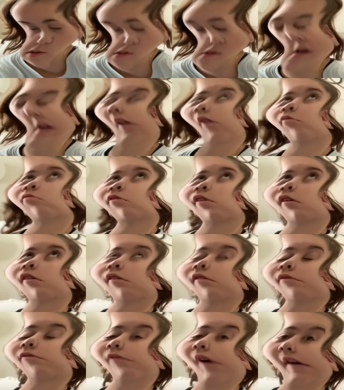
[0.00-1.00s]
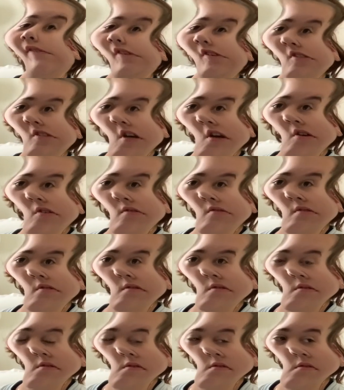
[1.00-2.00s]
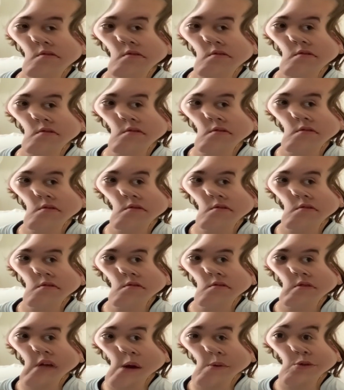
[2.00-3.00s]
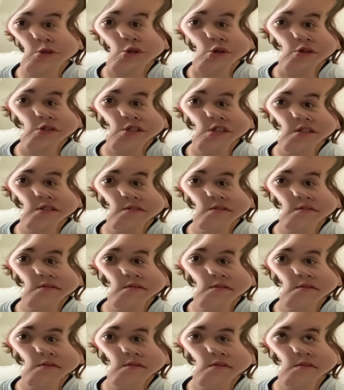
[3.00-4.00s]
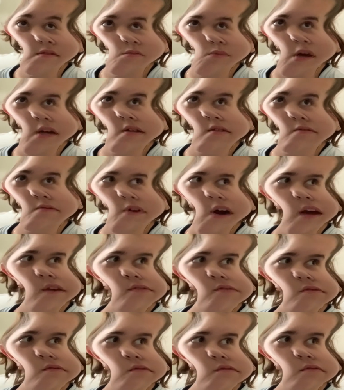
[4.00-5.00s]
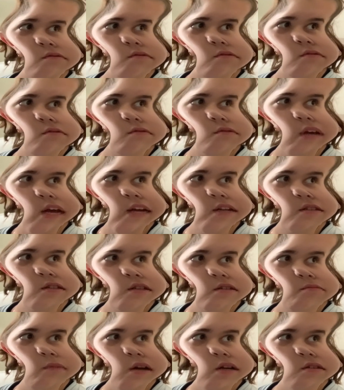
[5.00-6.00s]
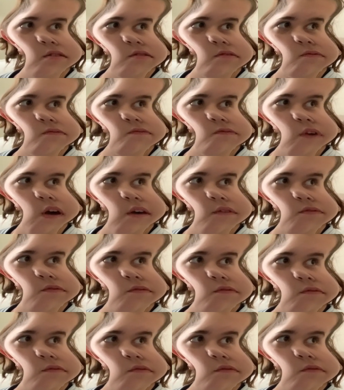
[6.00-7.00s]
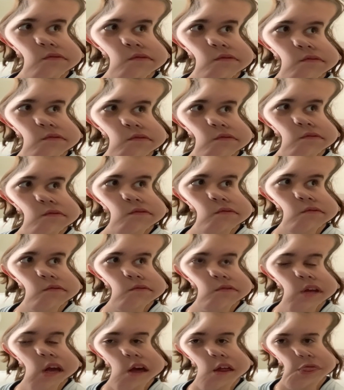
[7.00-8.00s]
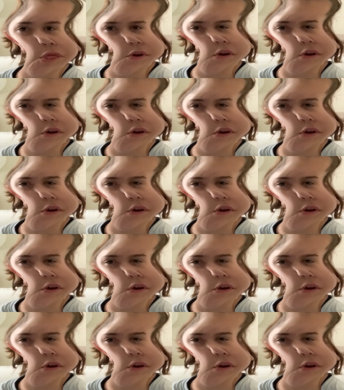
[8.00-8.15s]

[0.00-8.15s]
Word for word: How long was that? Five years ago? I was 13. Wait, five. 18 minus five. Yeah,